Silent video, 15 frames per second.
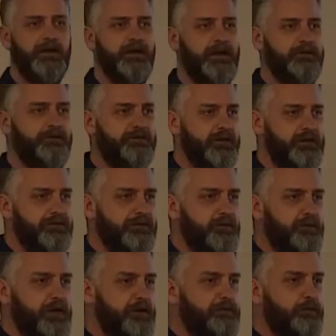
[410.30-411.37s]
and says the
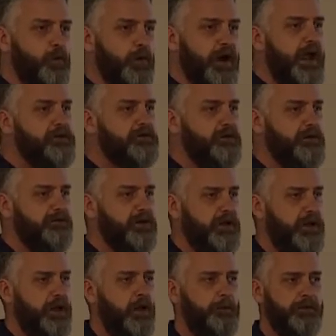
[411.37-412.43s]
metaphor actually is going
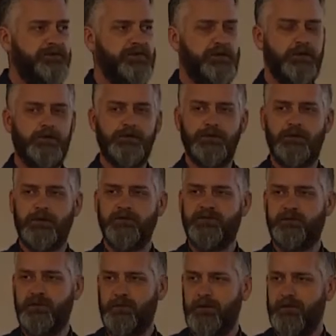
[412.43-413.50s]
to help us here to learn
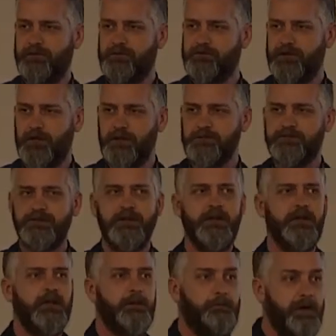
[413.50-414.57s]
something about the church.
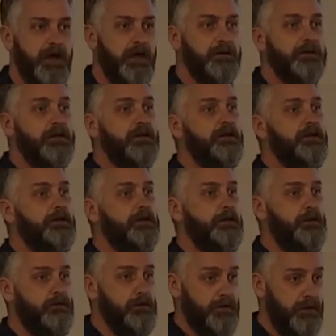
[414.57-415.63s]
But
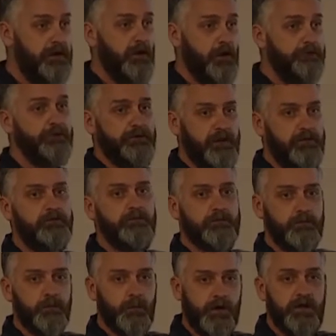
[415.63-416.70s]
he also then
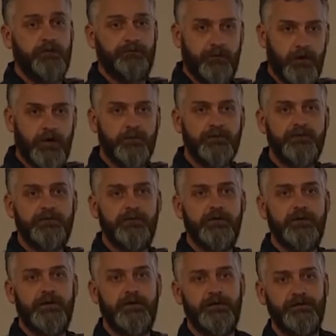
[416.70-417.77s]
reaffirms
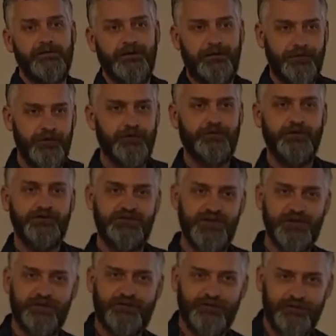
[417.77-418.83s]
that the
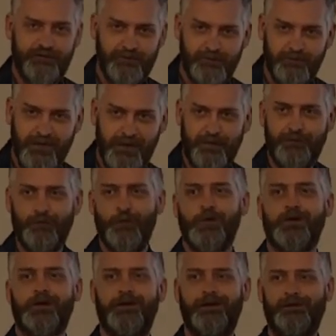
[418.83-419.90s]
Genesis
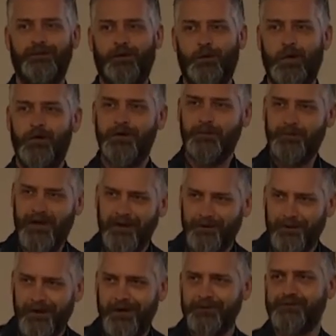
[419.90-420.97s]
metaphor, quoted by
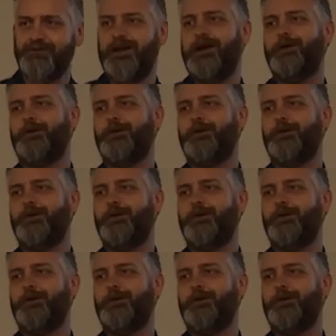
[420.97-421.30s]
Christ, now